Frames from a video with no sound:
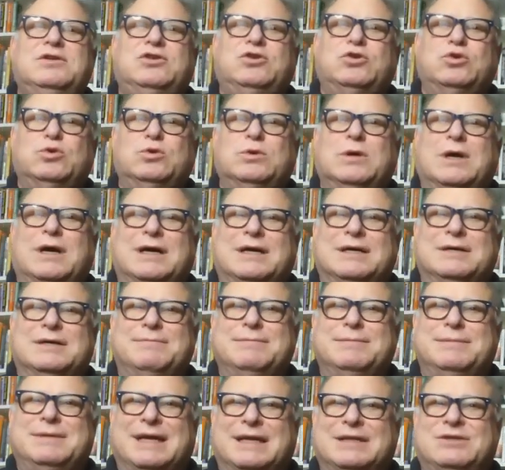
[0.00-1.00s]

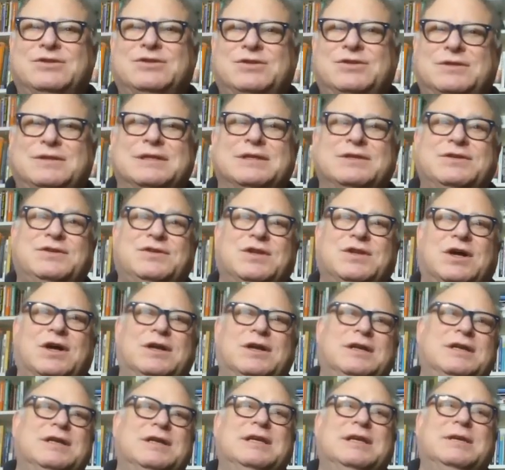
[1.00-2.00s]
to get things
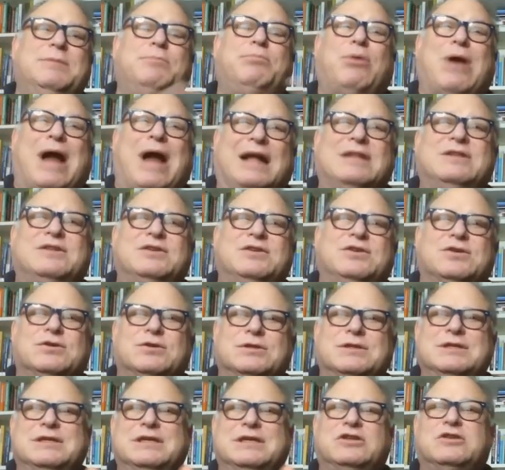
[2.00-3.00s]
done in
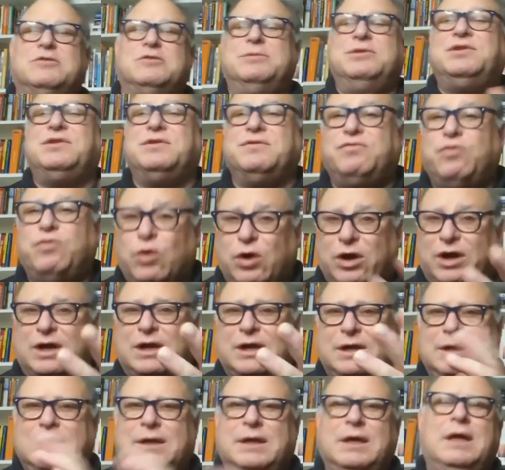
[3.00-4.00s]
practical increments of work.
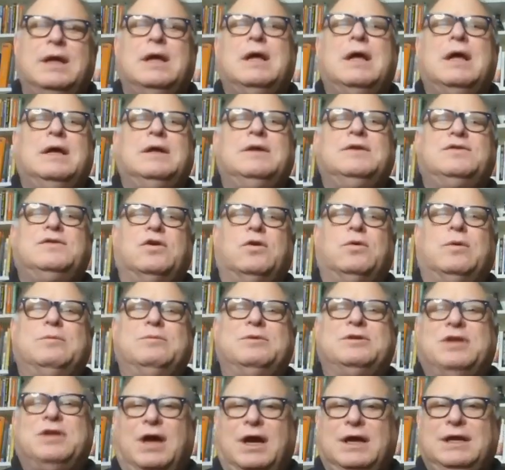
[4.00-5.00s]
So when
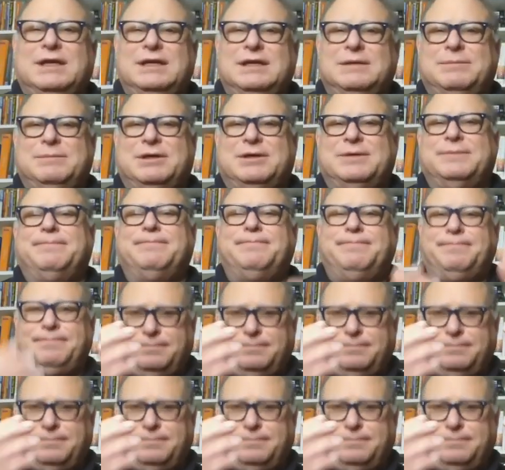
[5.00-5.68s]
we're talking about